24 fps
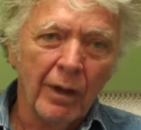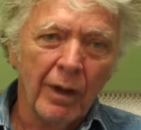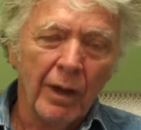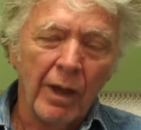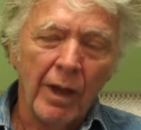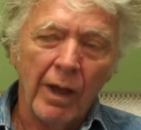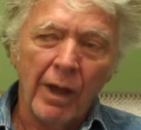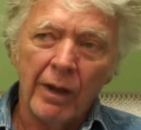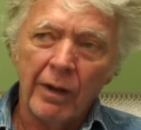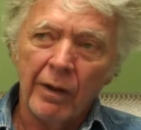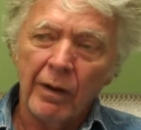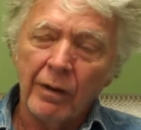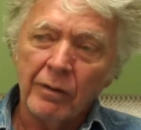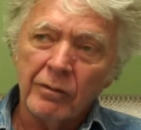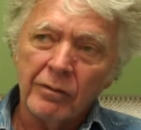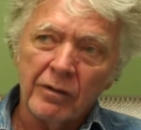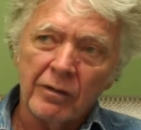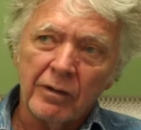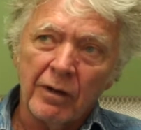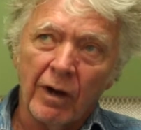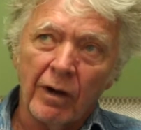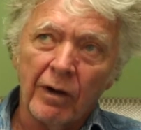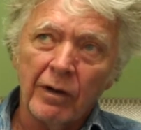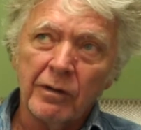And it
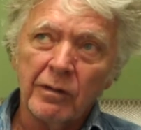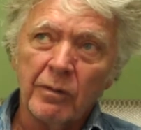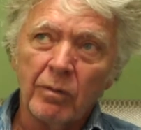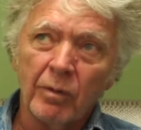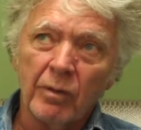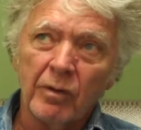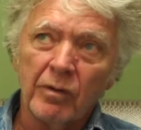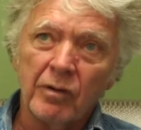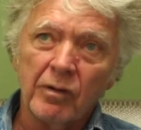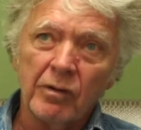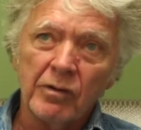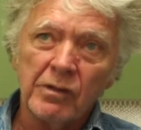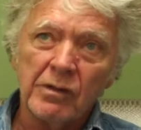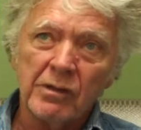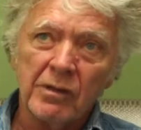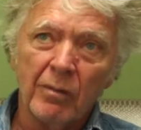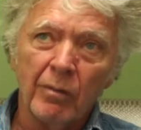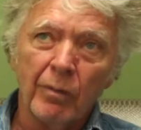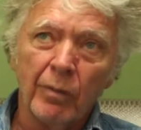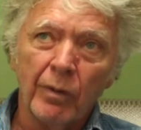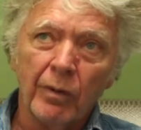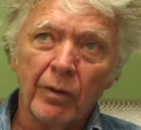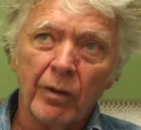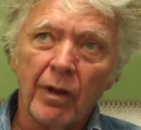starts with just
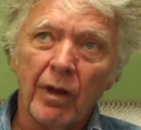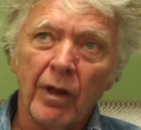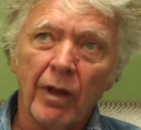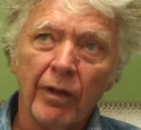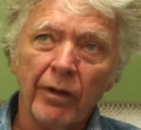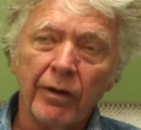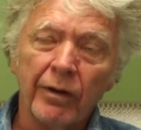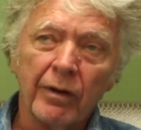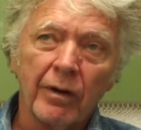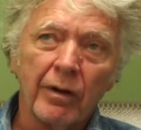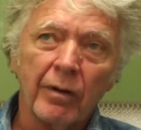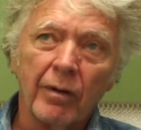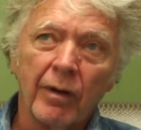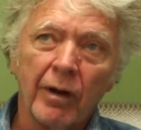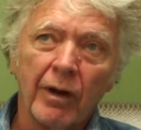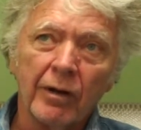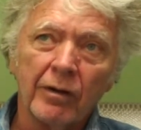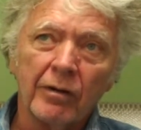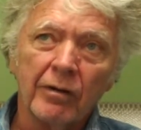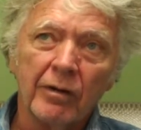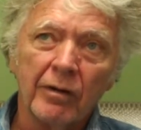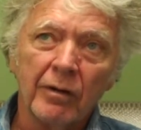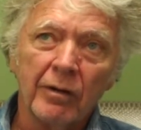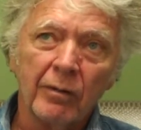simple color
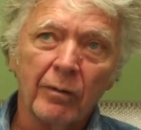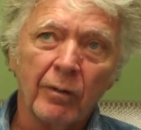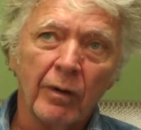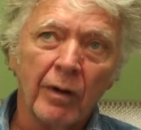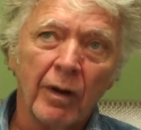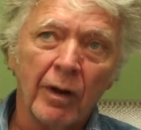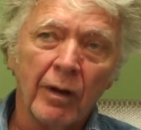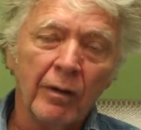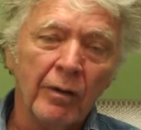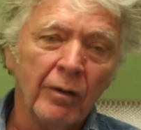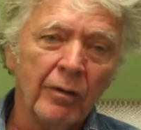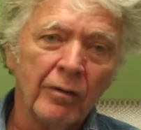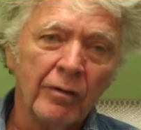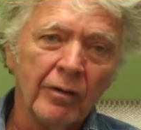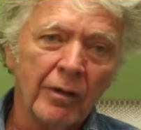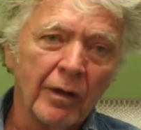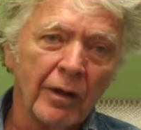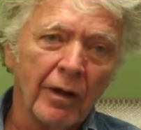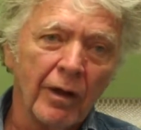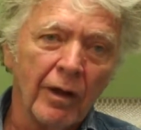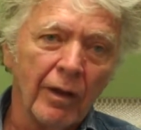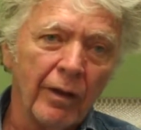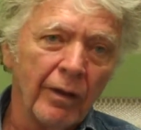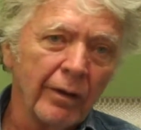correction, where I used to
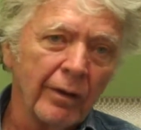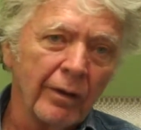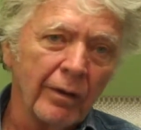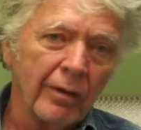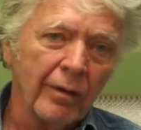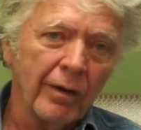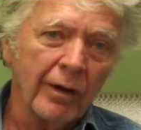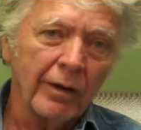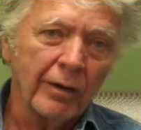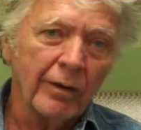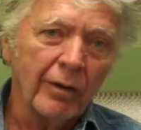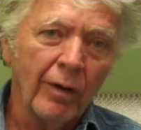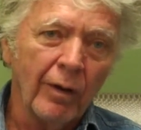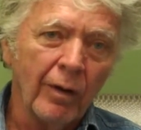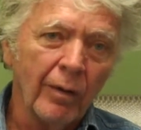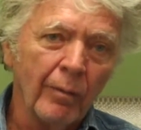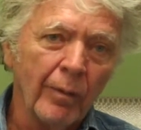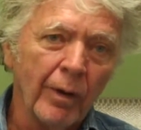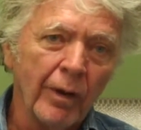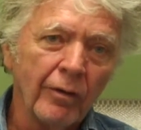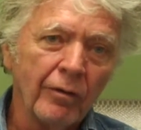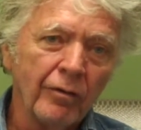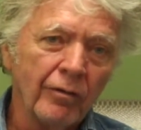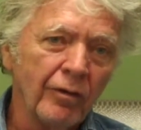color correct all
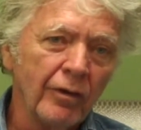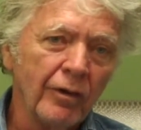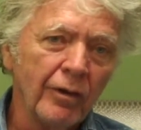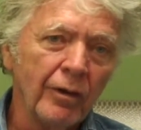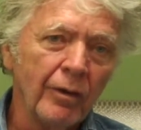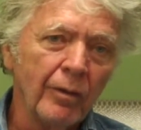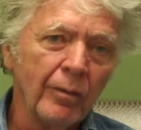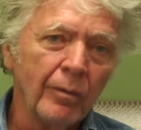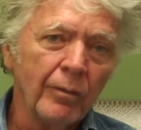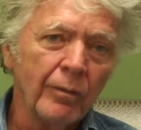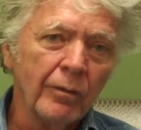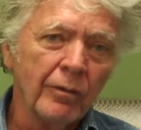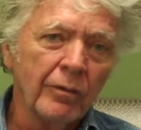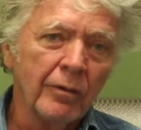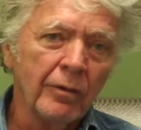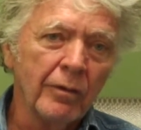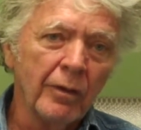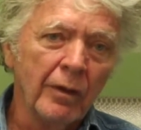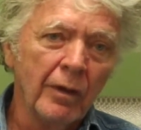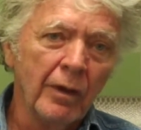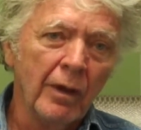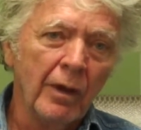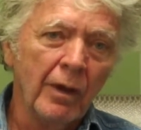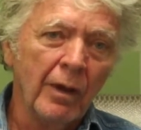my films,
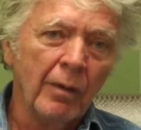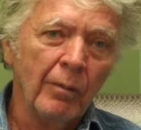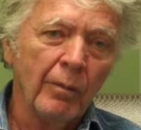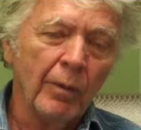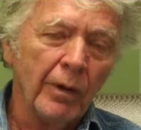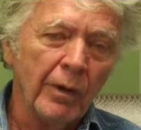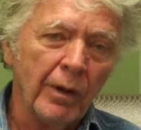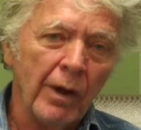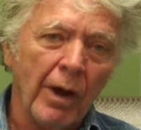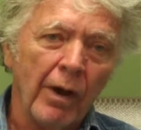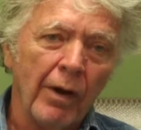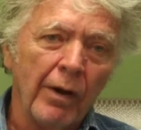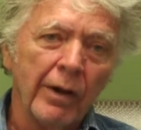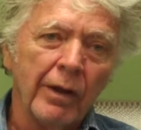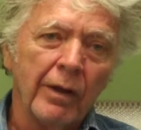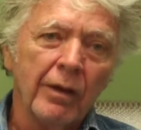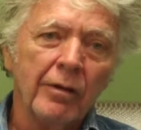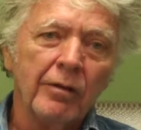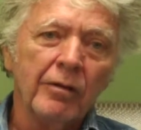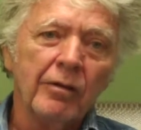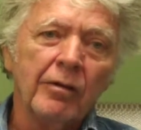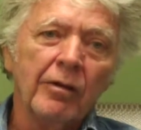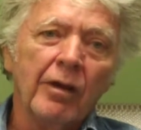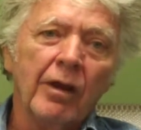but now I
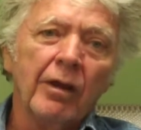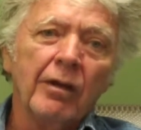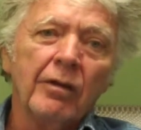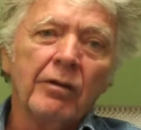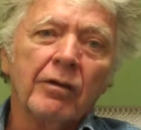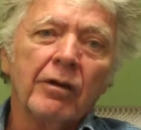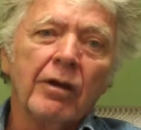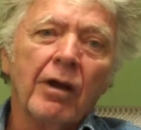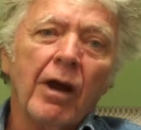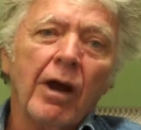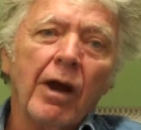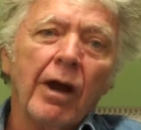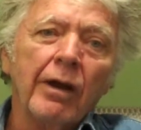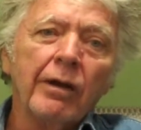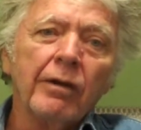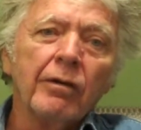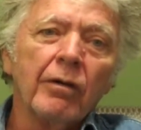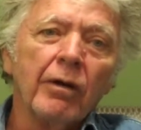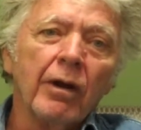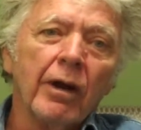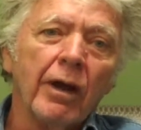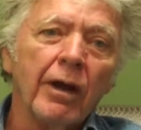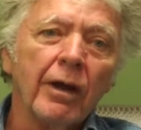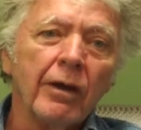can change
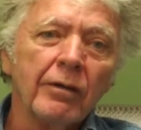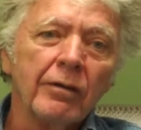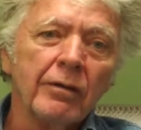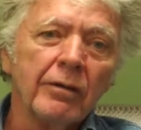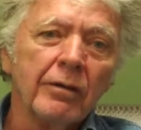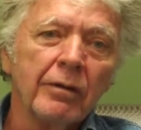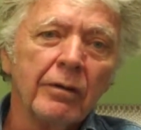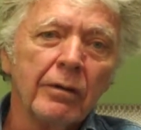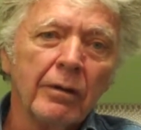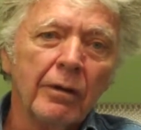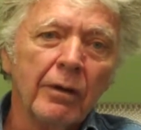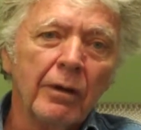contrast,